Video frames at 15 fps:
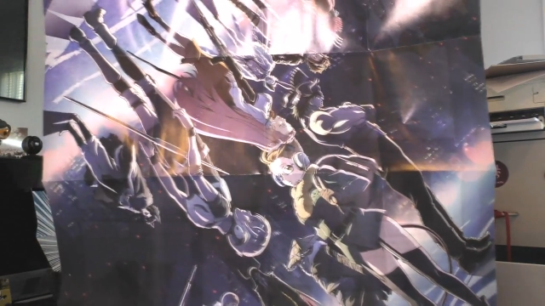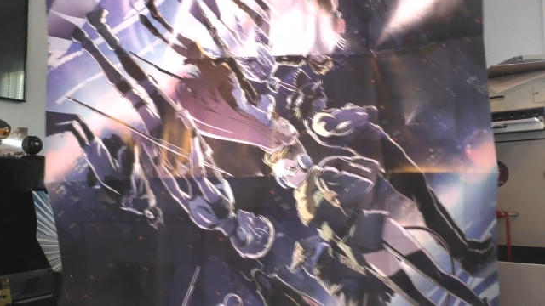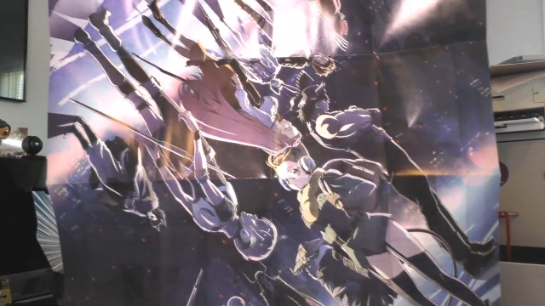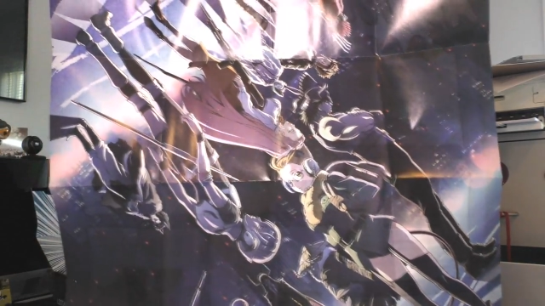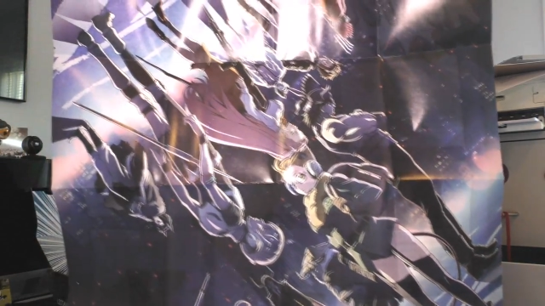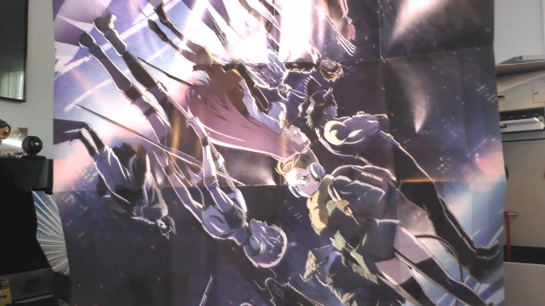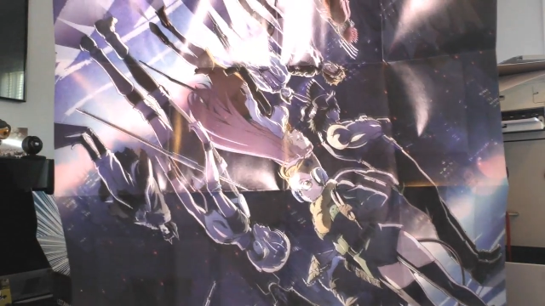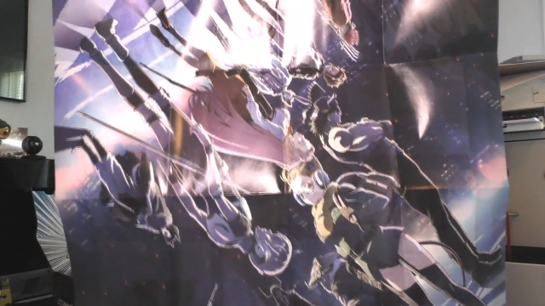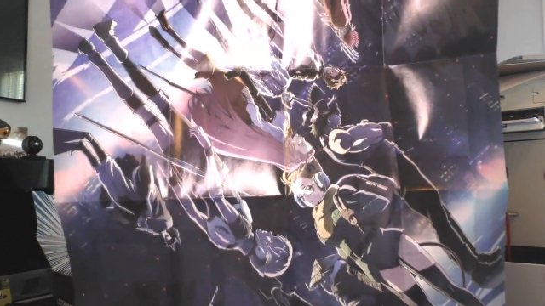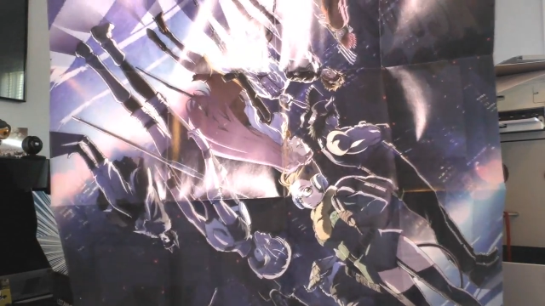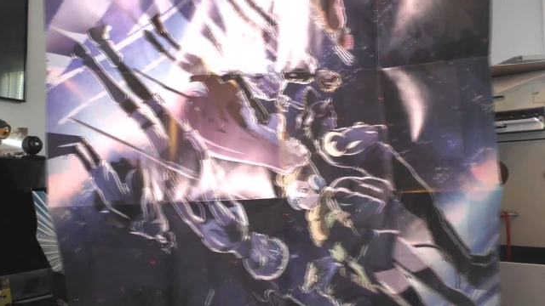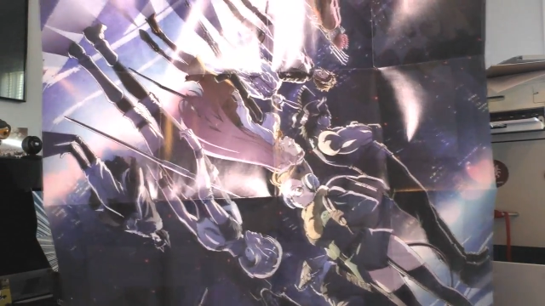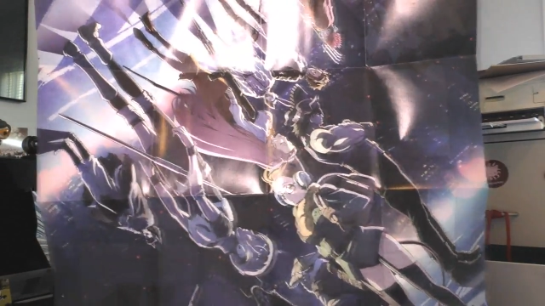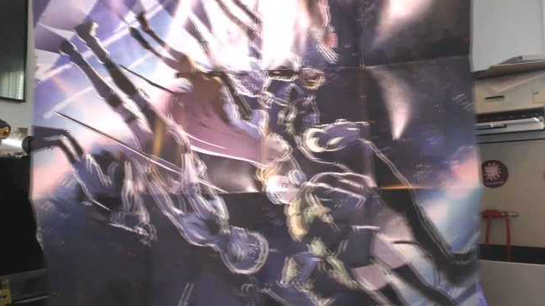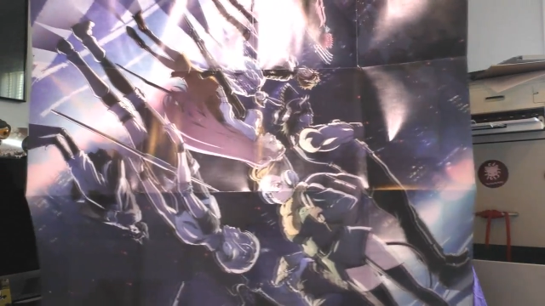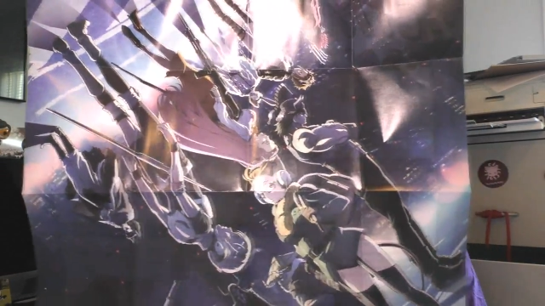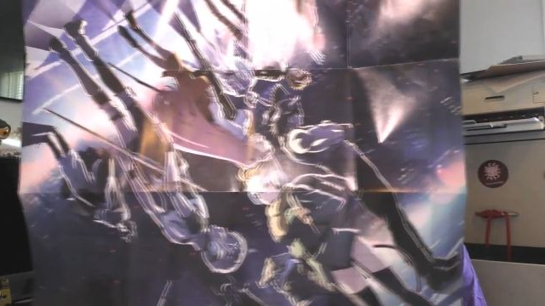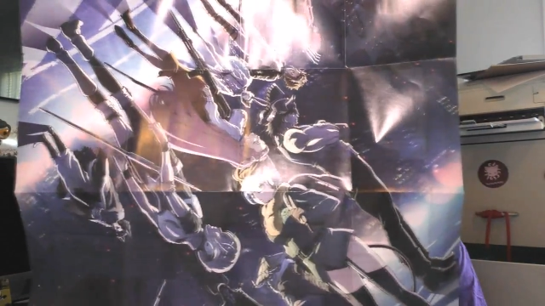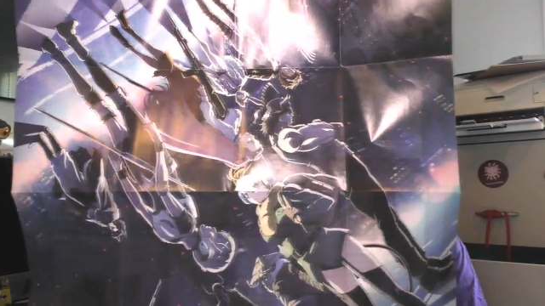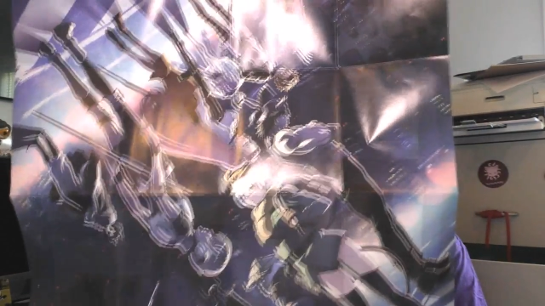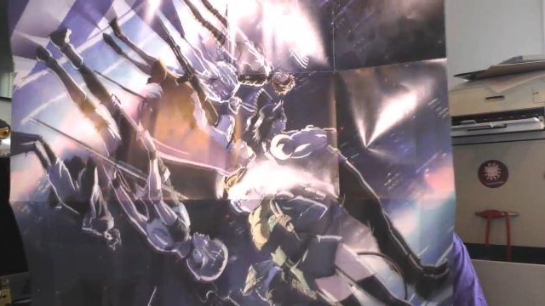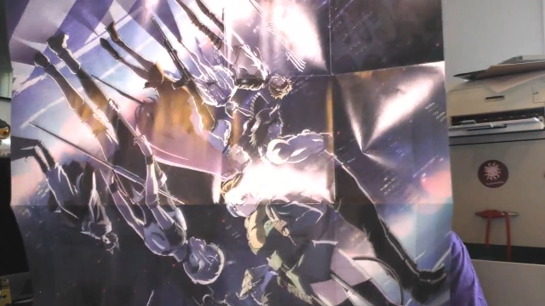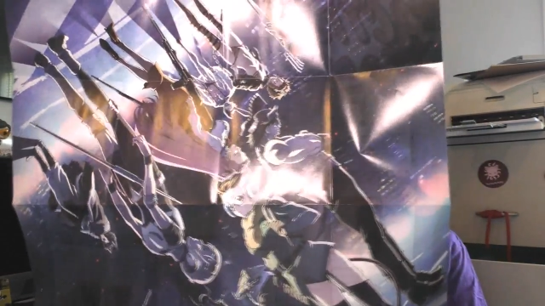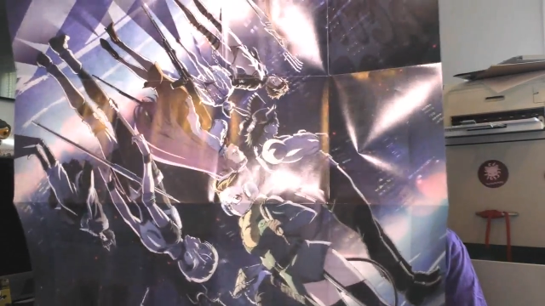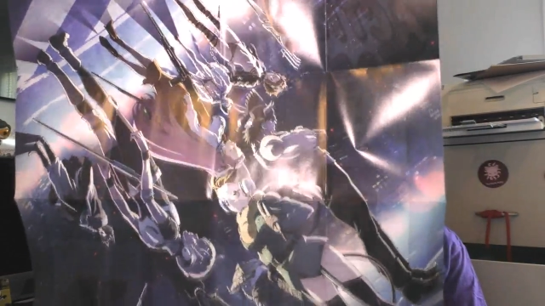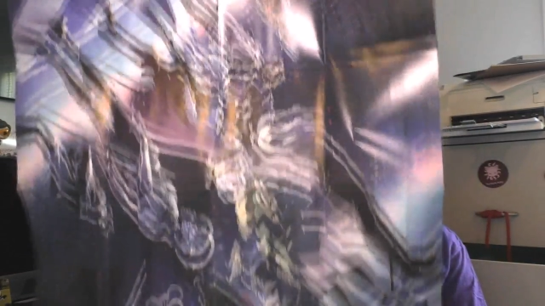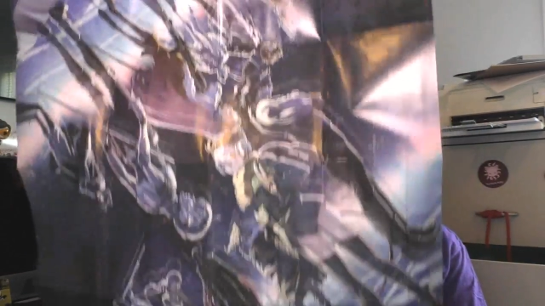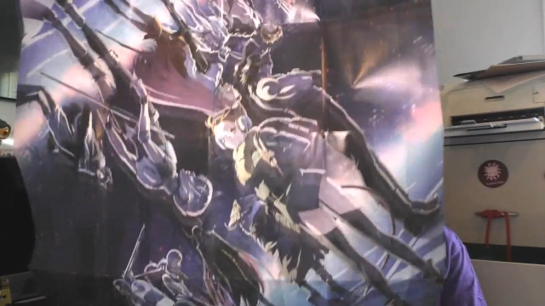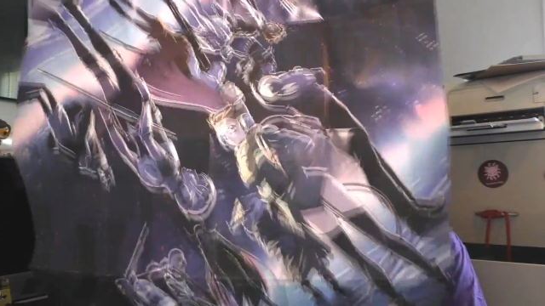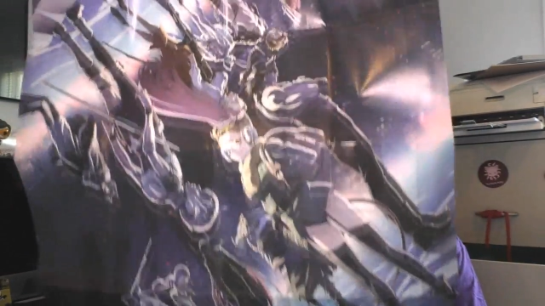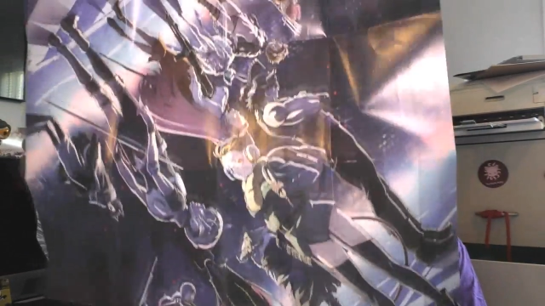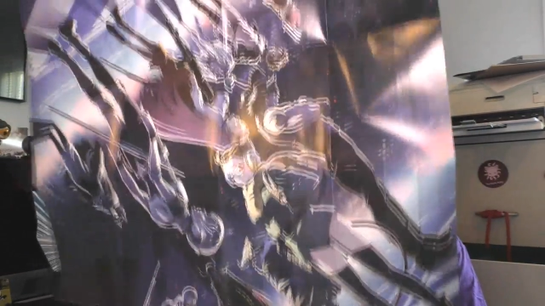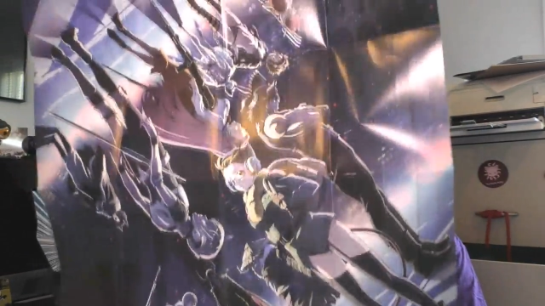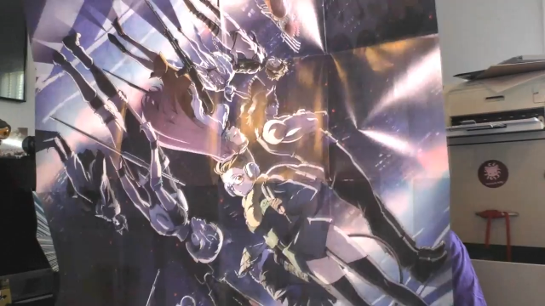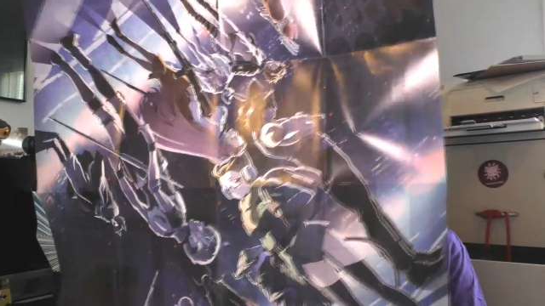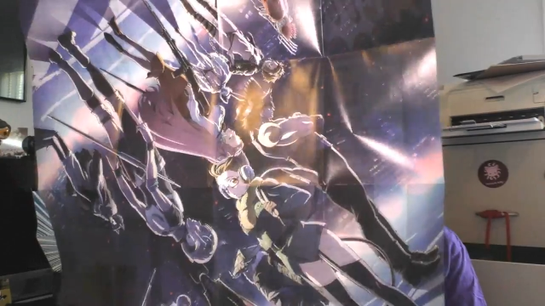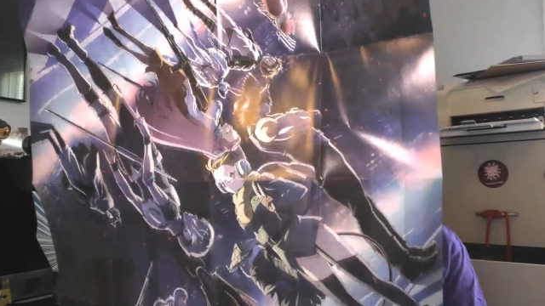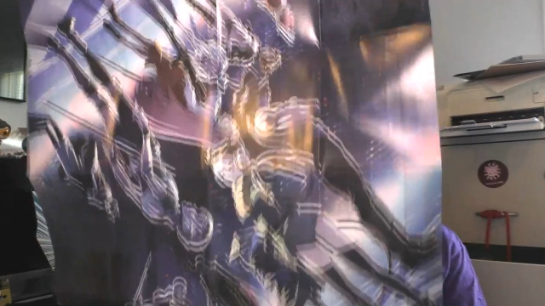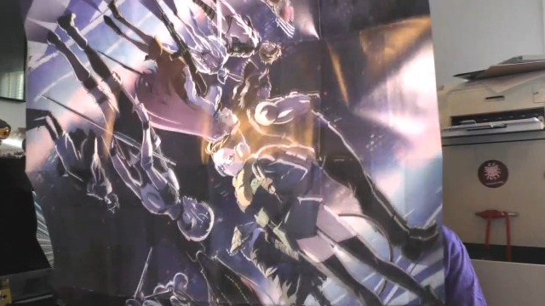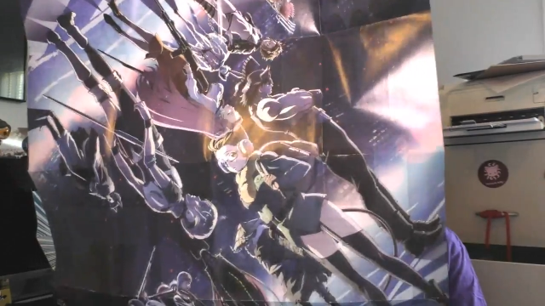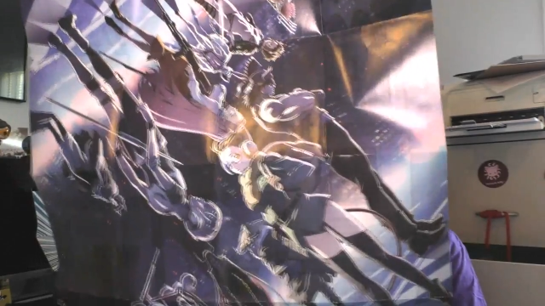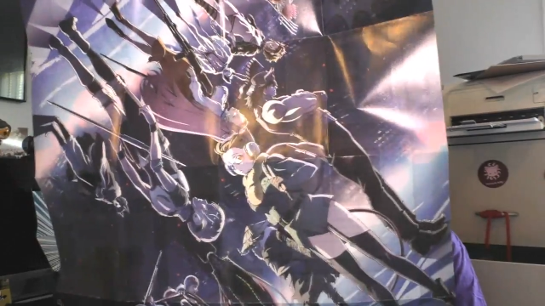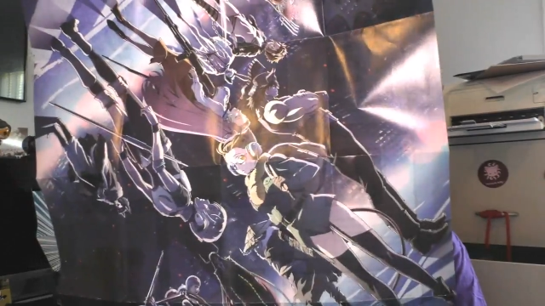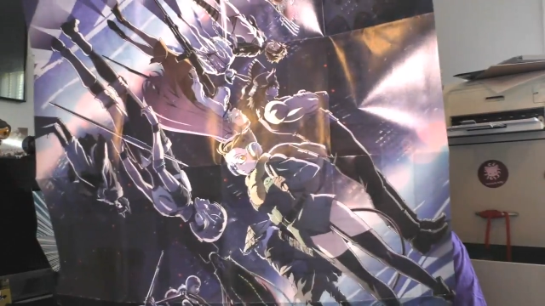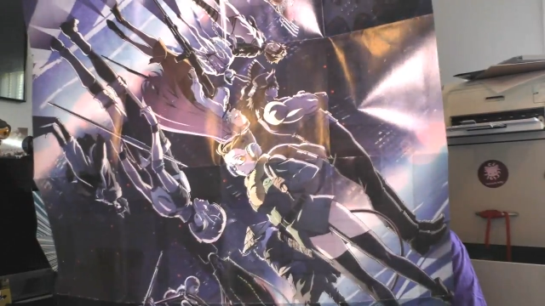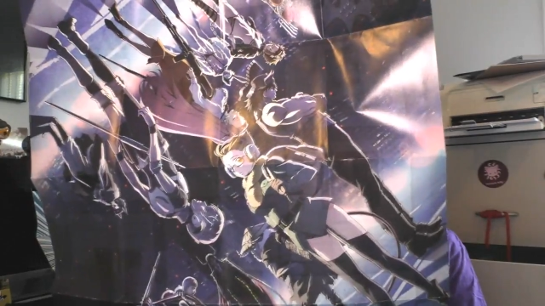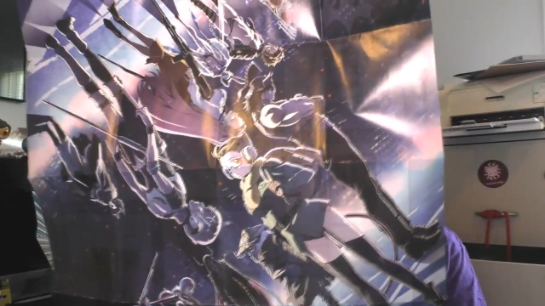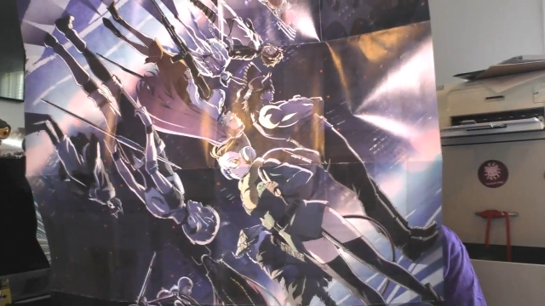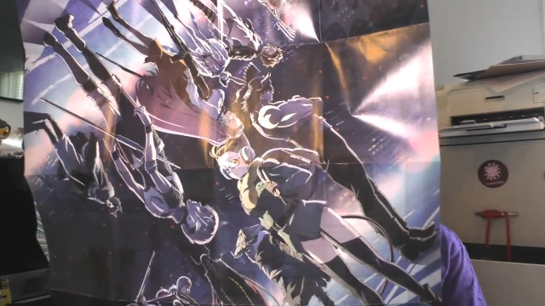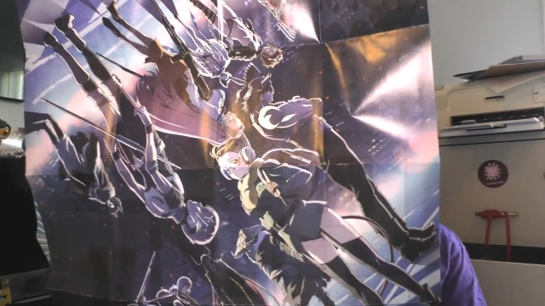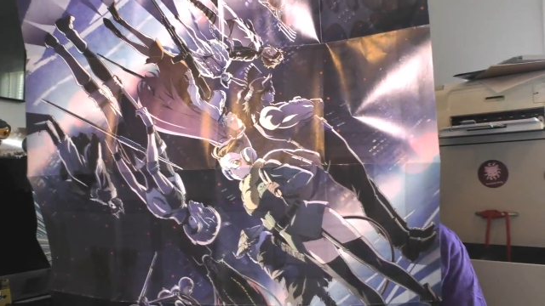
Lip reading: Nobody's mouth can be seen.